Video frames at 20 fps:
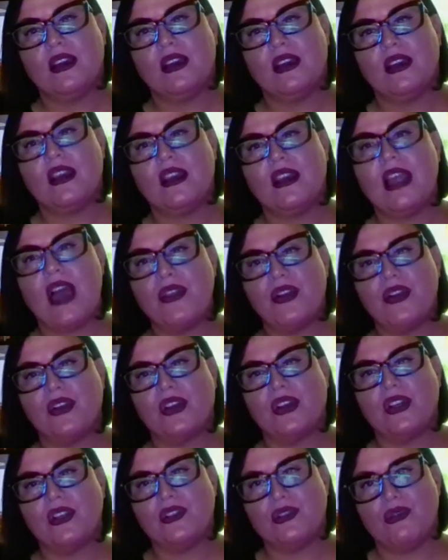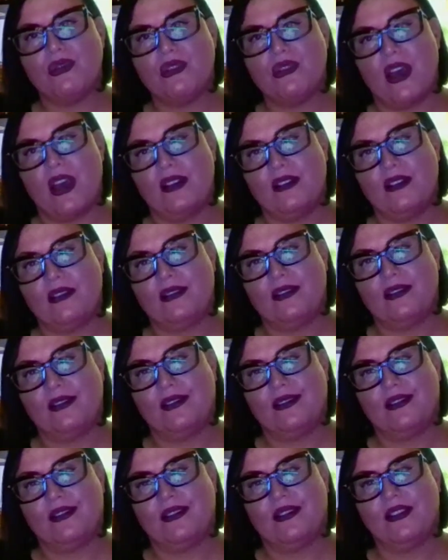and how they're going to do that.
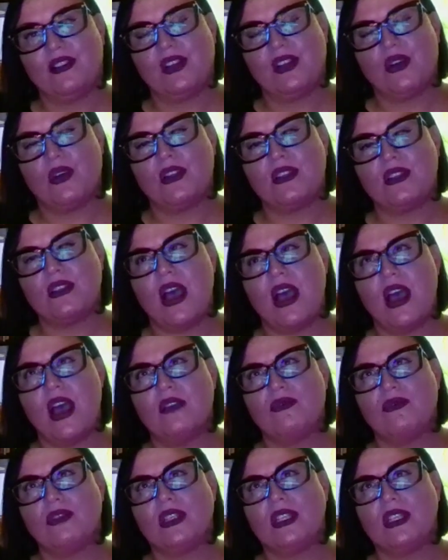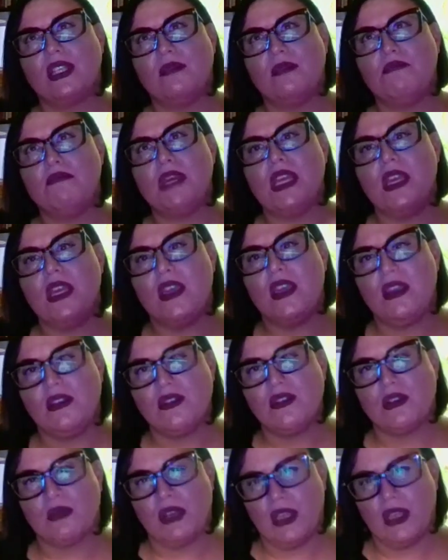So it's not really me
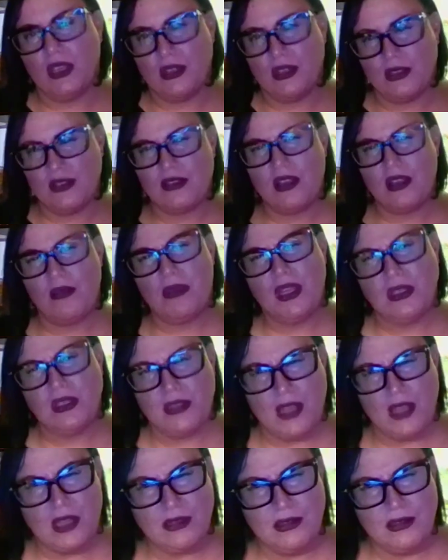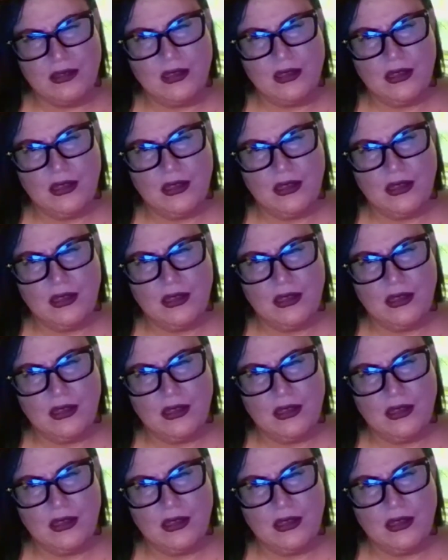doing it. Does that make sense?